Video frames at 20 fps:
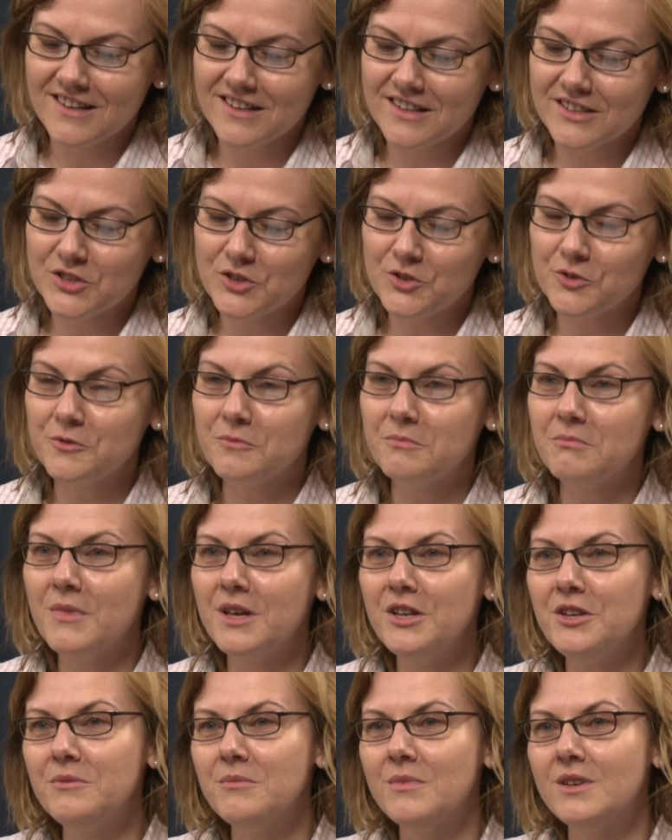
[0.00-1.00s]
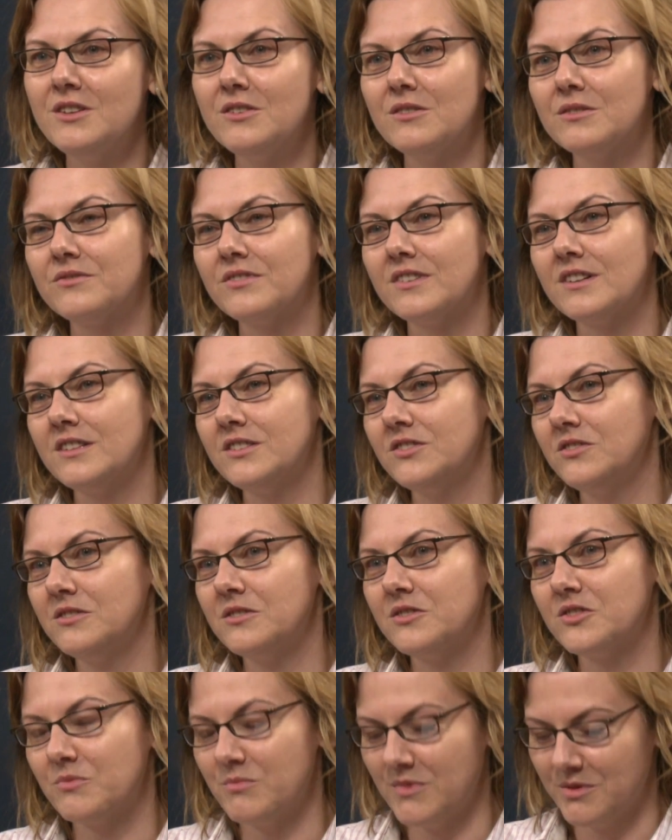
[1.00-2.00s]
To many of our
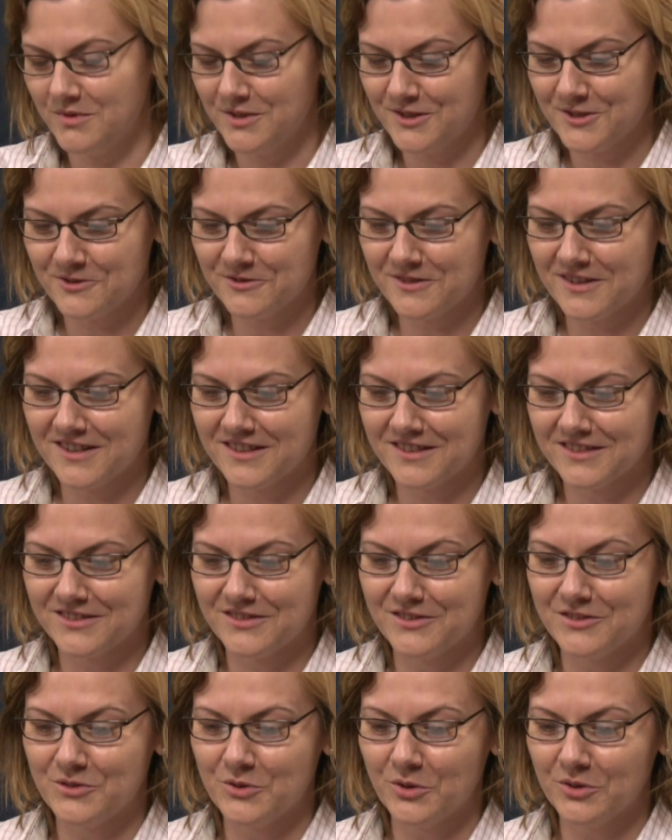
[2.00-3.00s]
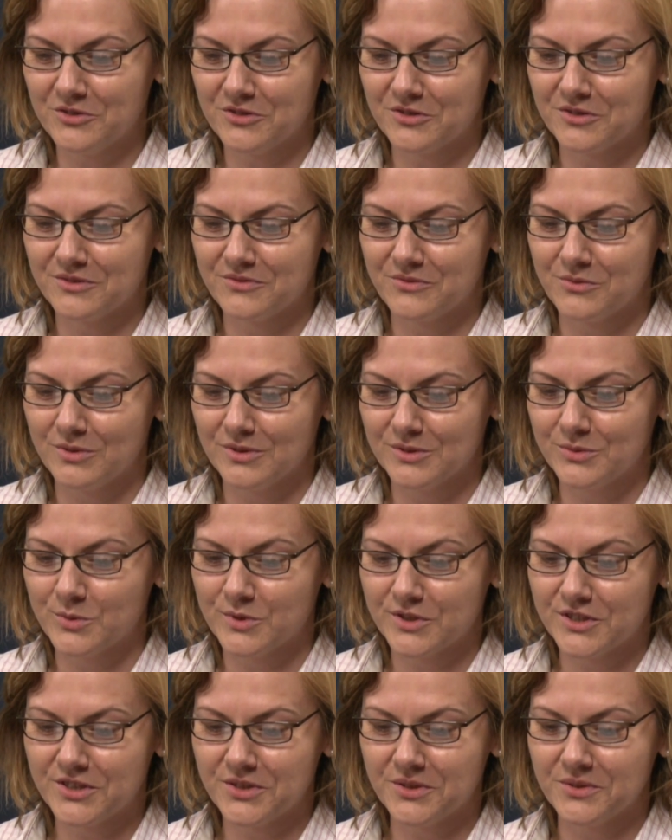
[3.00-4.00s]
listeners may be known as the daughter of
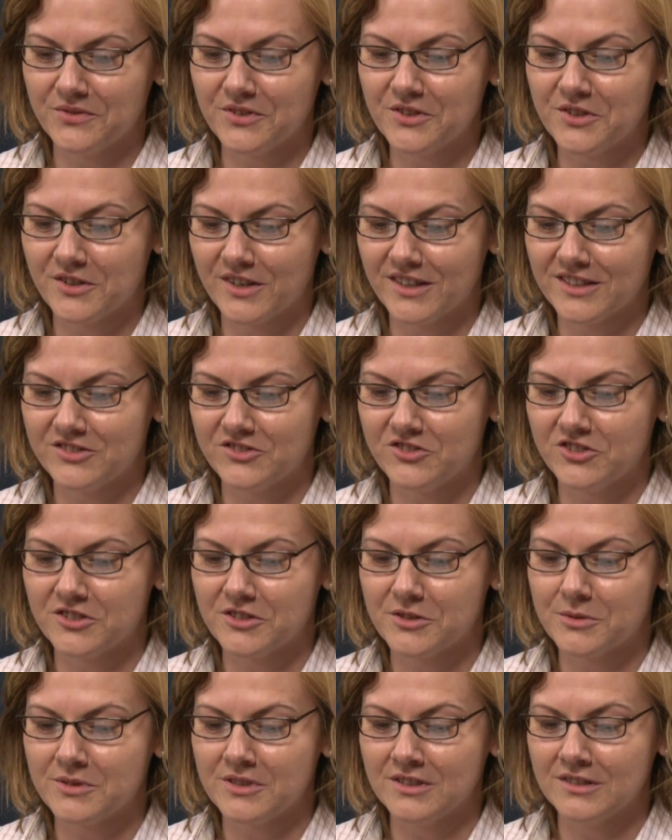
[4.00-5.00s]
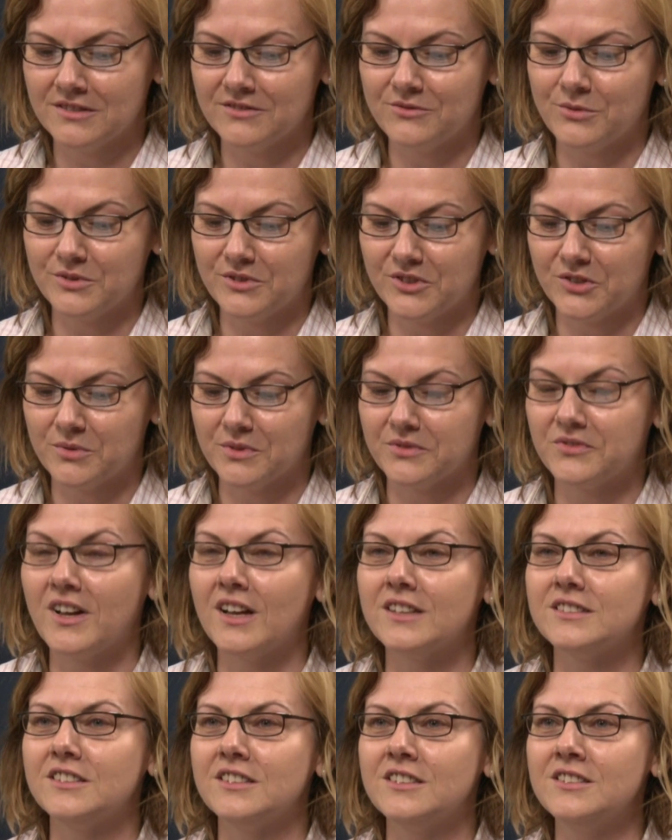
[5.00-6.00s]
World War II figurehead General
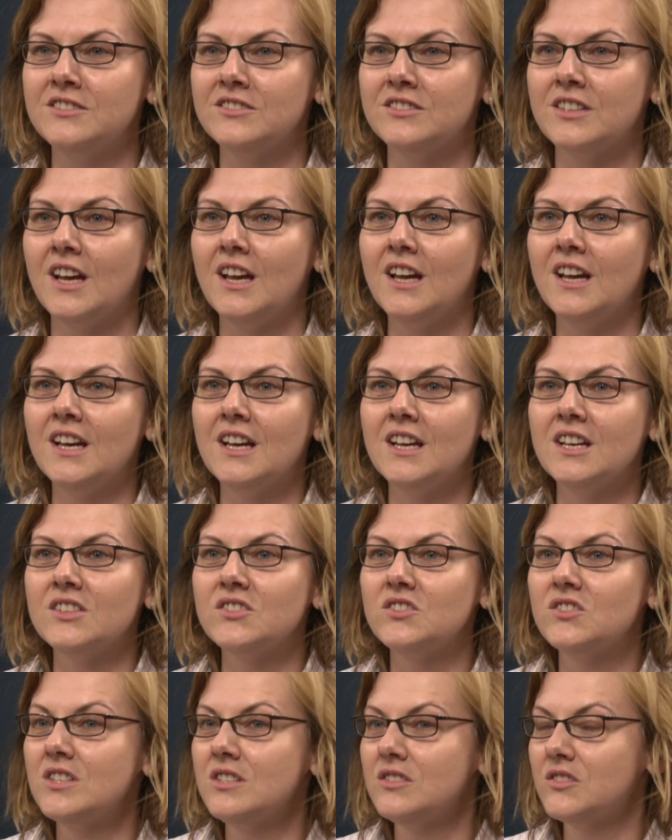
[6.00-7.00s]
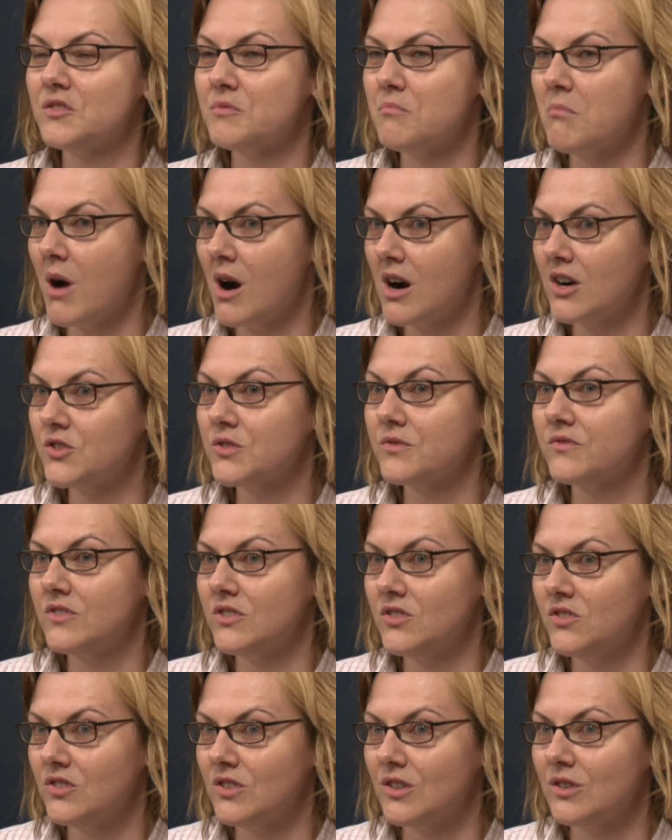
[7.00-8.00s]
Władyslaw Anders. Since March
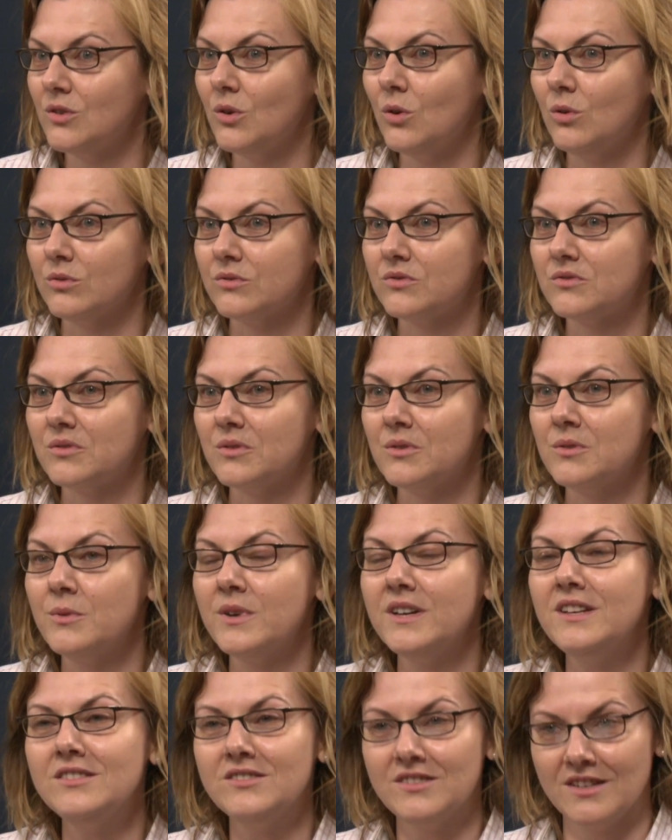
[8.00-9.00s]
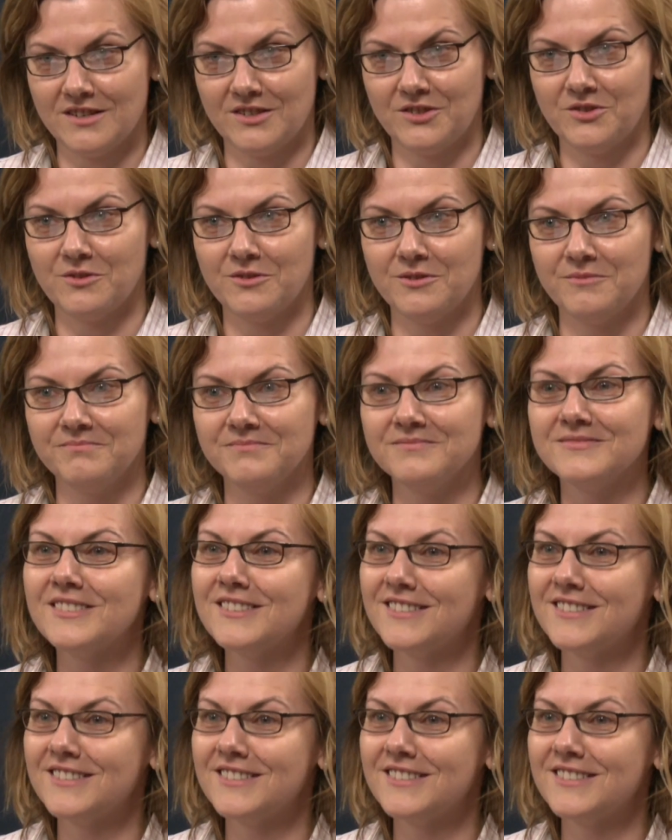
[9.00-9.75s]
of this year, also a senator.